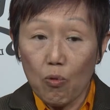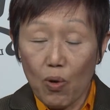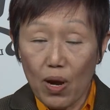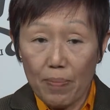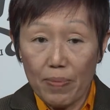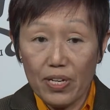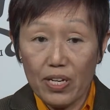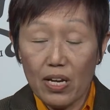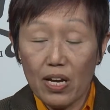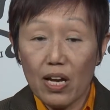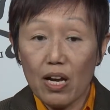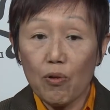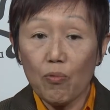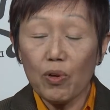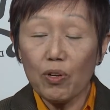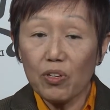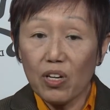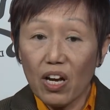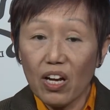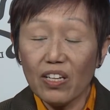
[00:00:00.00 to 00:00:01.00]
webinar,
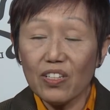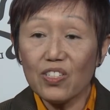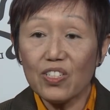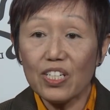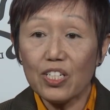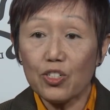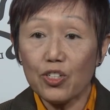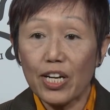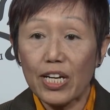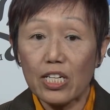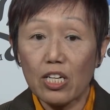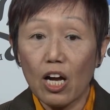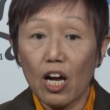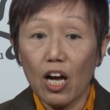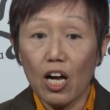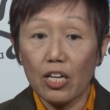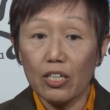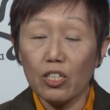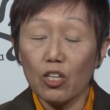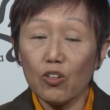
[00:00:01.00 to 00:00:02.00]
we'll concentrate
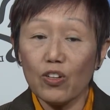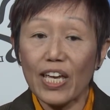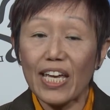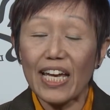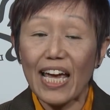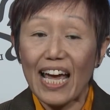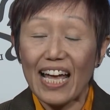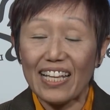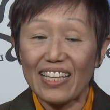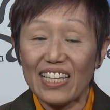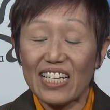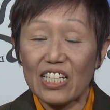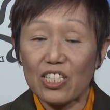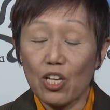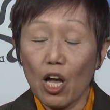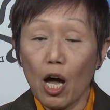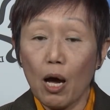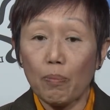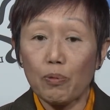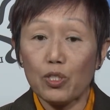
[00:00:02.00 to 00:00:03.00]
on looking at these
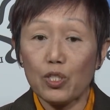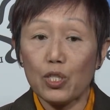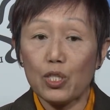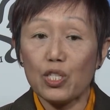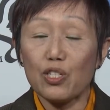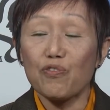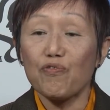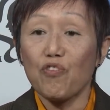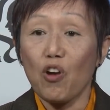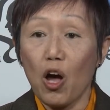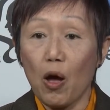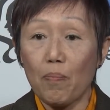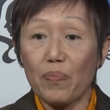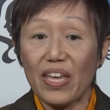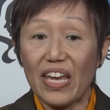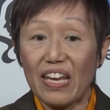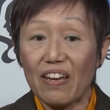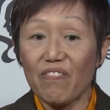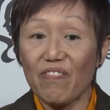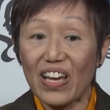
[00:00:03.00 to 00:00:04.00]
options from
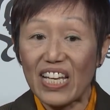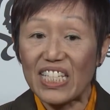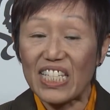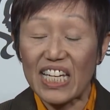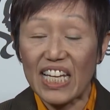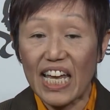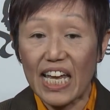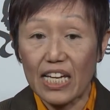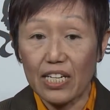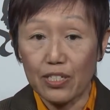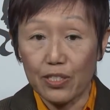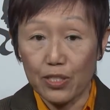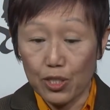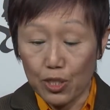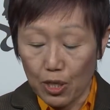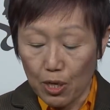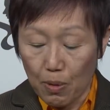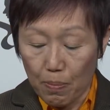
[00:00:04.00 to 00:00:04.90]
the investigator's